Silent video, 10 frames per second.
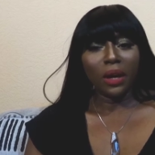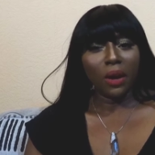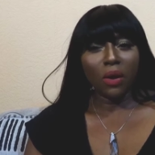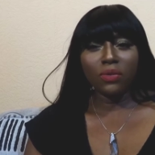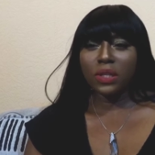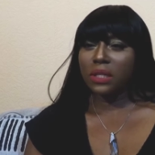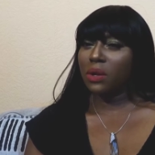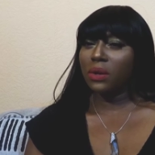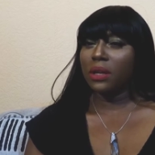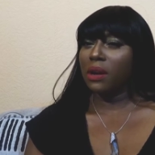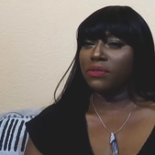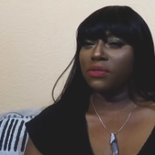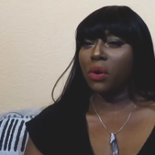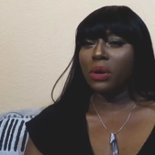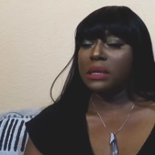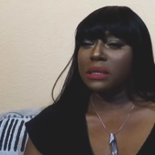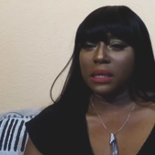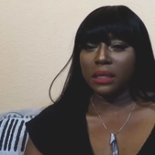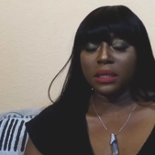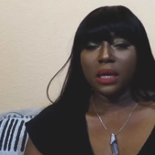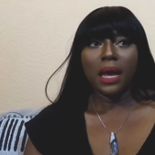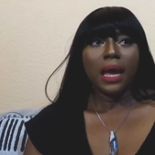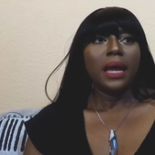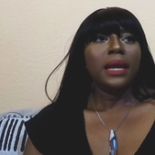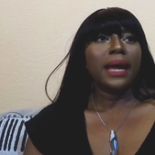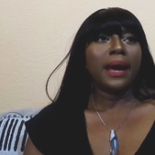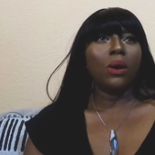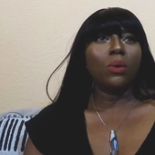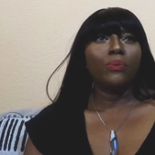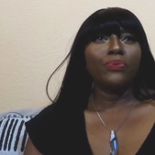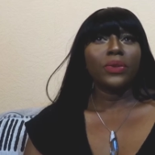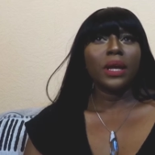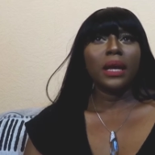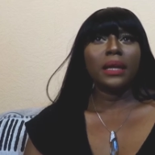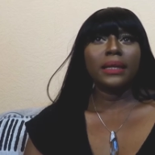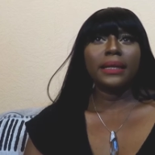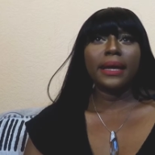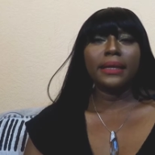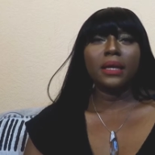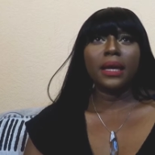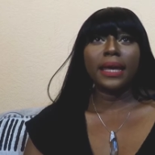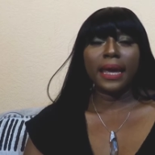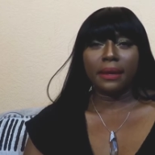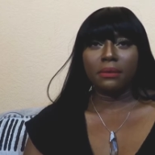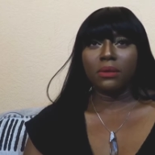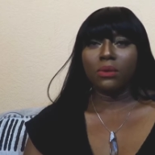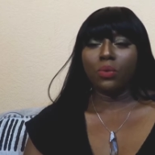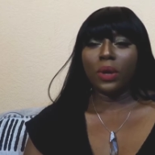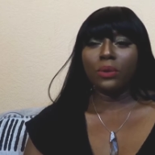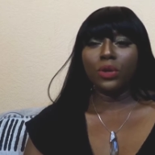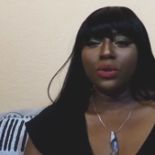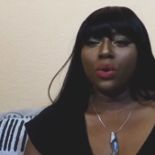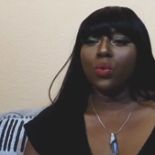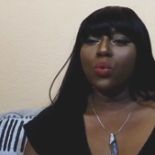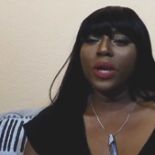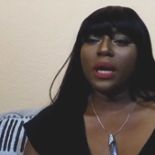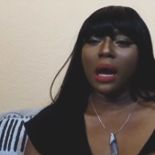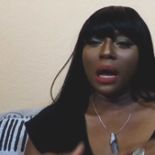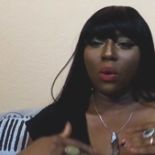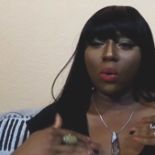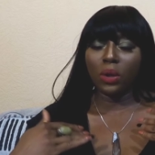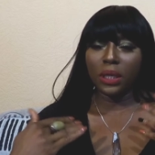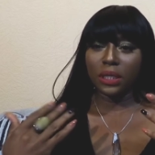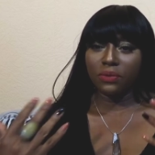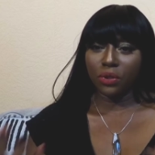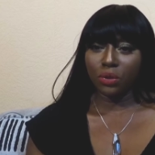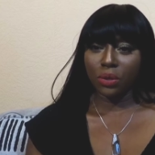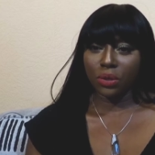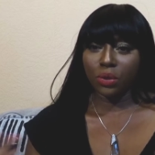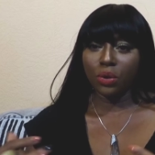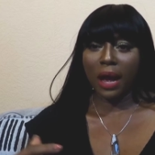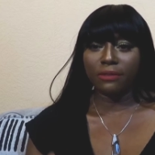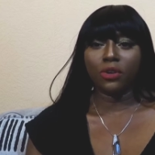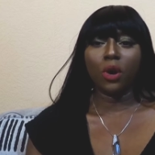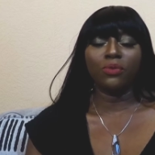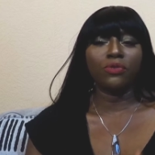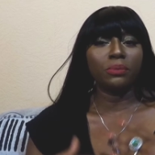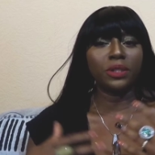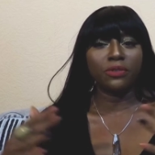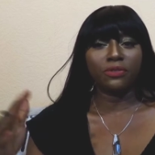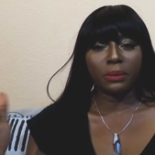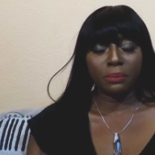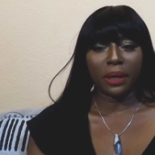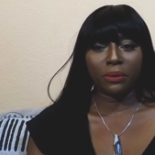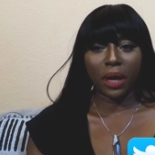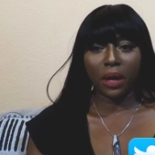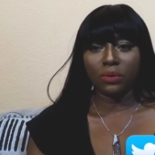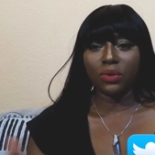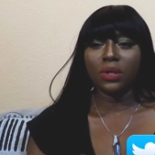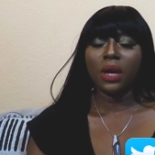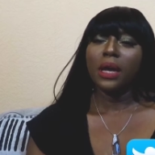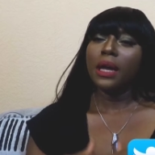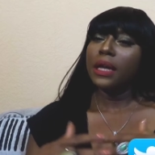love is not enough, or is it? Now, again, you know, we are all individuals who have come from different backgrounds,